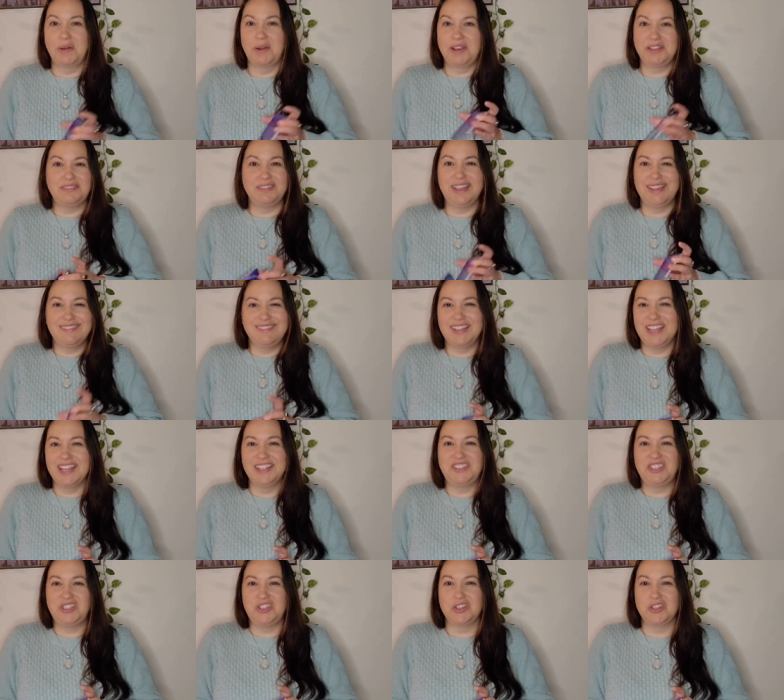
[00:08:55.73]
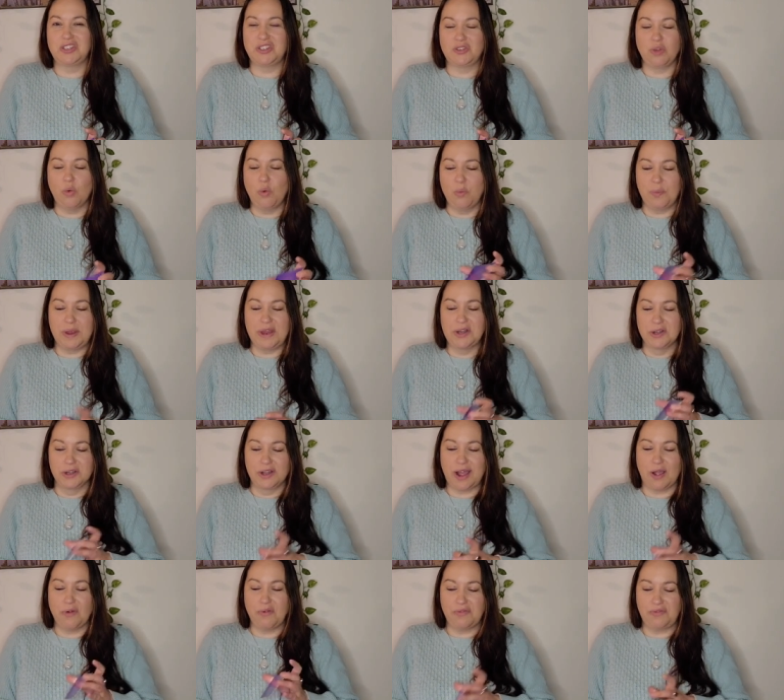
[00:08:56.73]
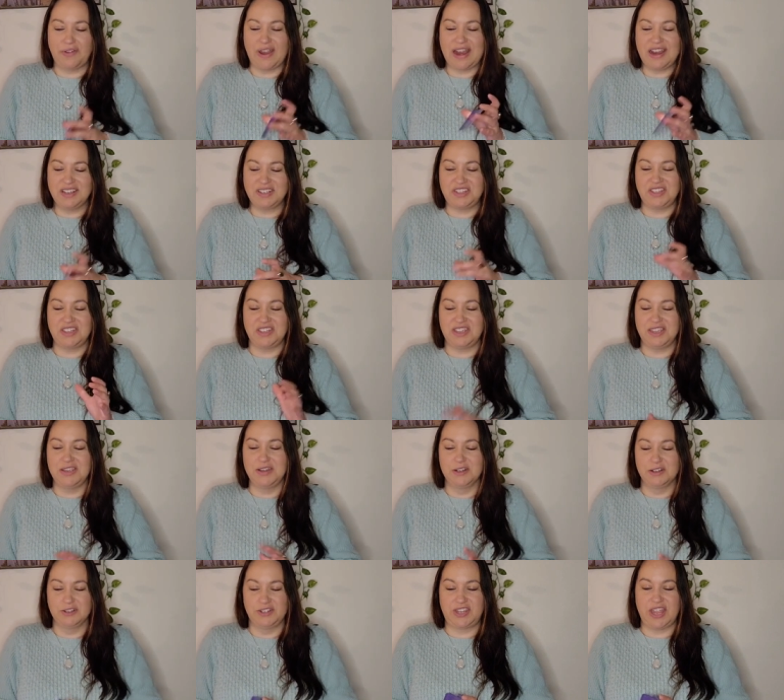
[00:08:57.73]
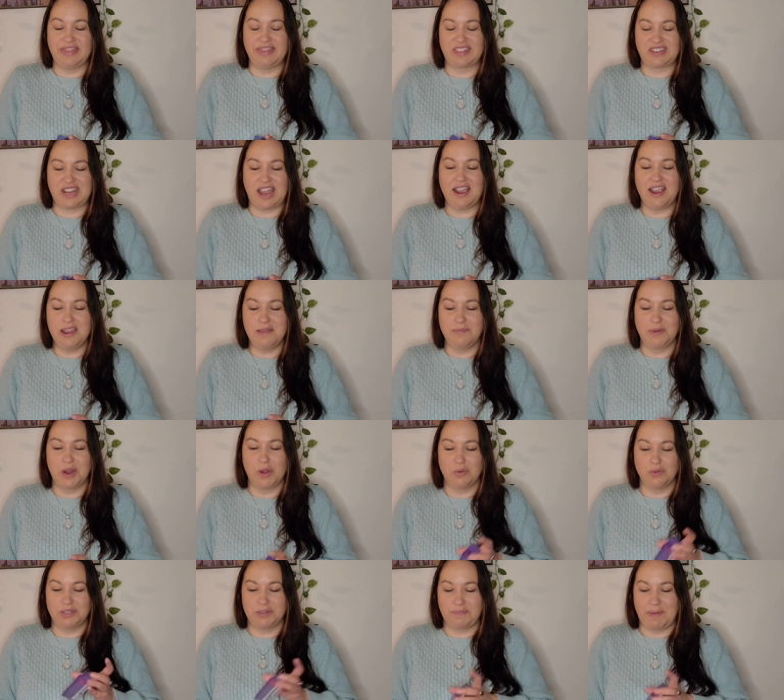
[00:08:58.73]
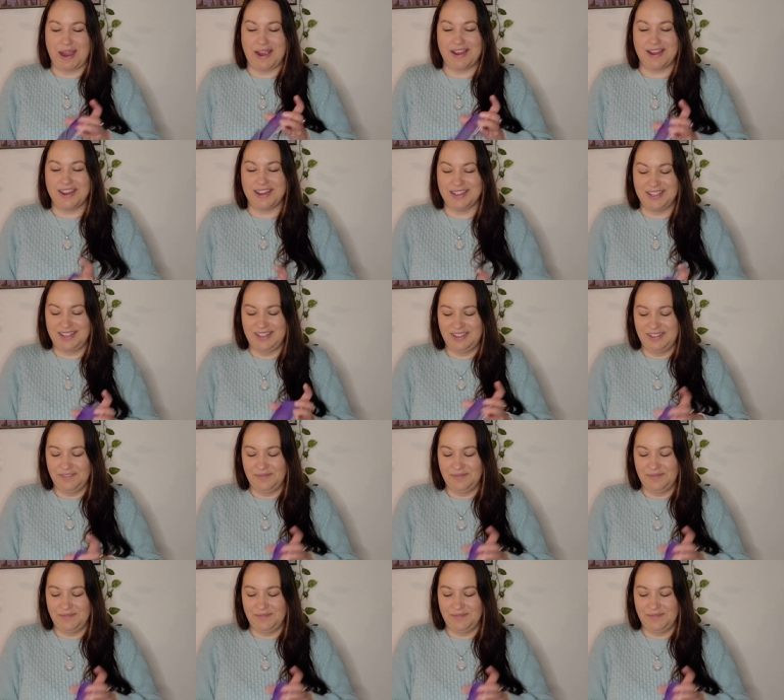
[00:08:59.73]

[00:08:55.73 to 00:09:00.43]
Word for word: but it it's just so weird how fast the years and the time goes by.